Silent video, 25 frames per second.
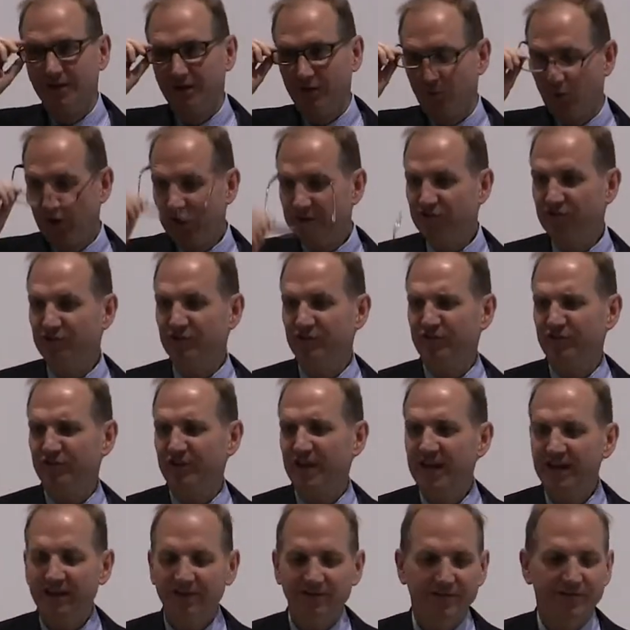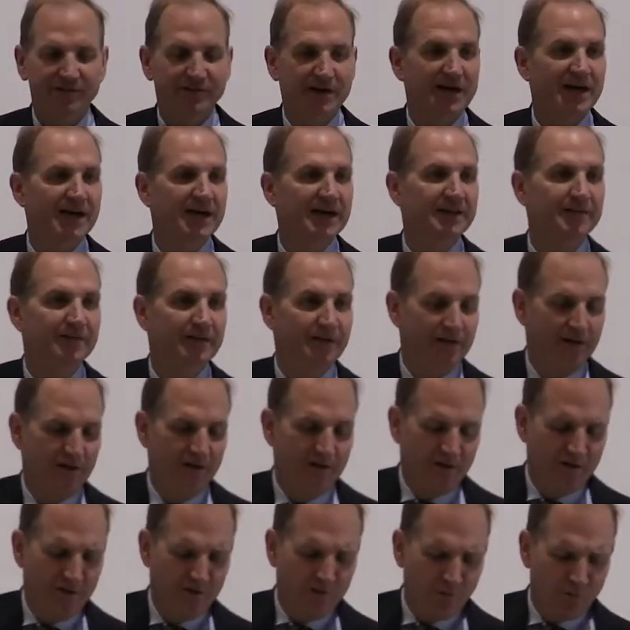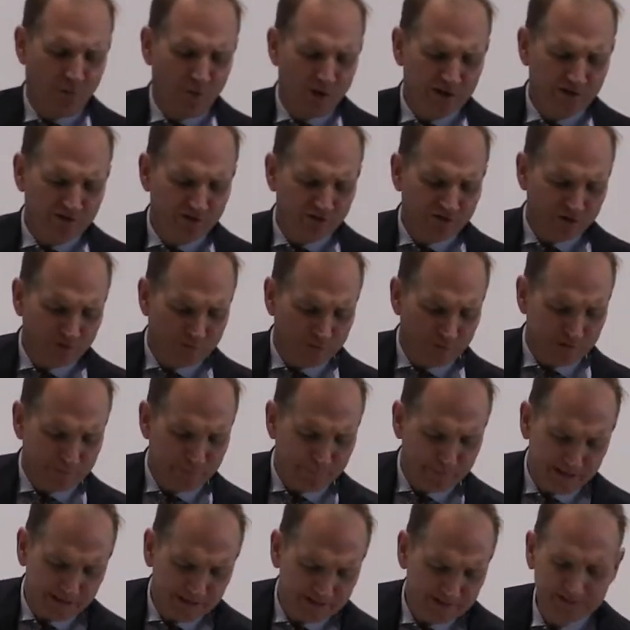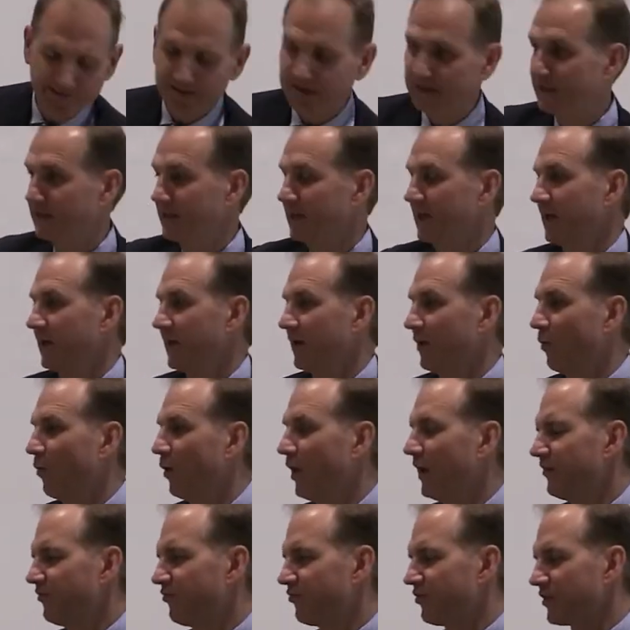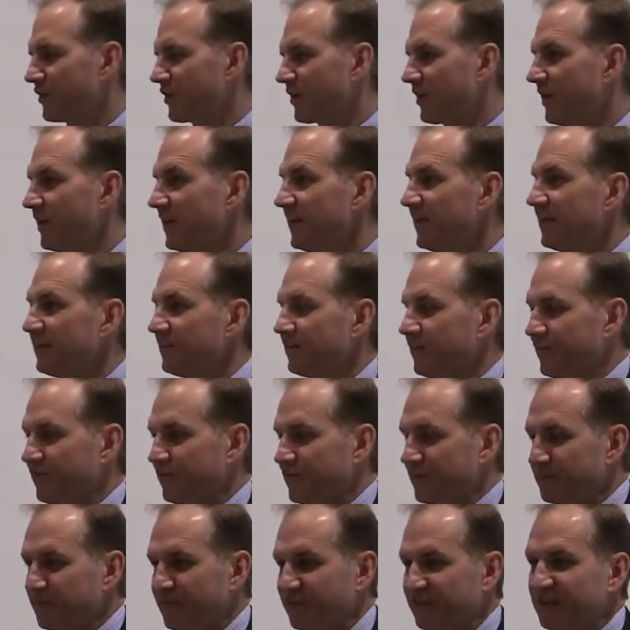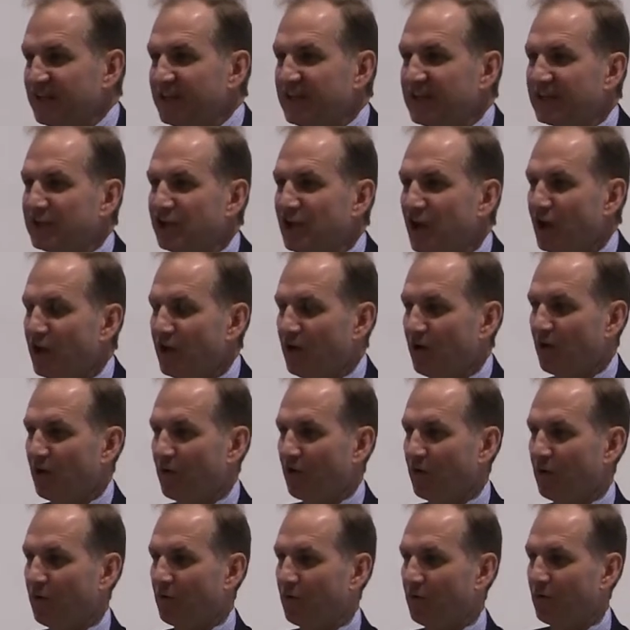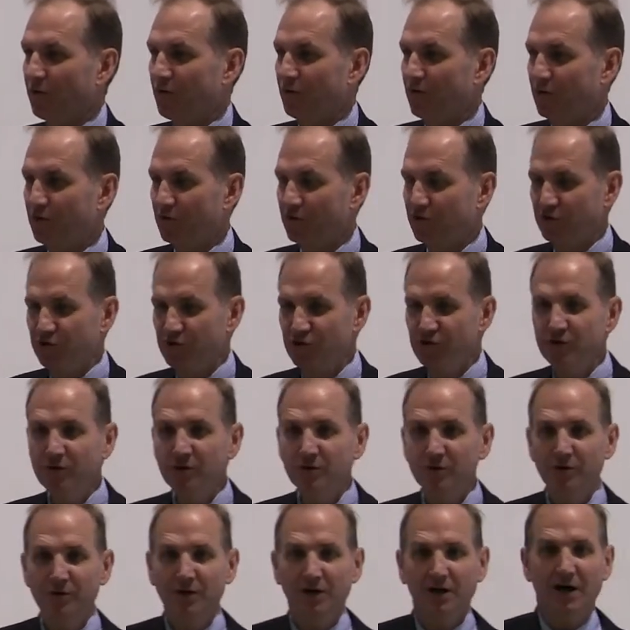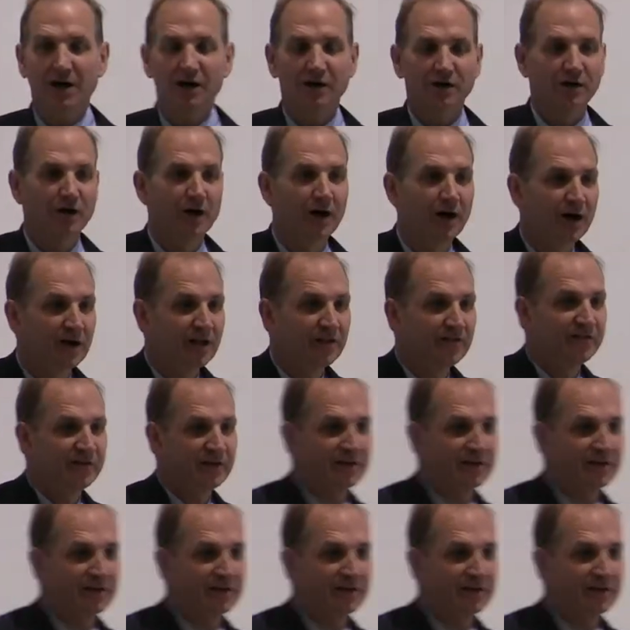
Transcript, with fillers: once you're sanctified, once you've repented, once you're cleansed from sin, you are called